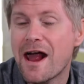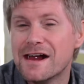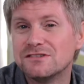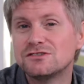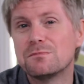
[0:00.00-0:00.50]

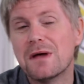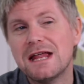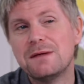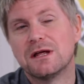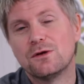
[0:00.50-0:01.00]
yeah. and
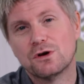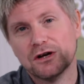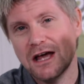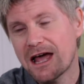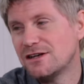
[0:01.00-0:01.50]
maybe we're going
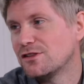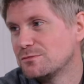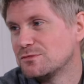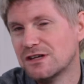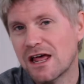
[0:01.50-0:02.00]
to edit
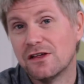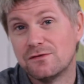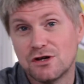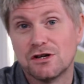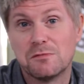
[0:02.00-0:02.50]
them together if
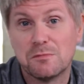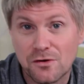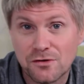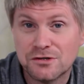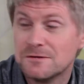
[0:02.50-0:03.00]
Julian can be
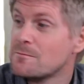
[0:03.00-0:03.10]
bothered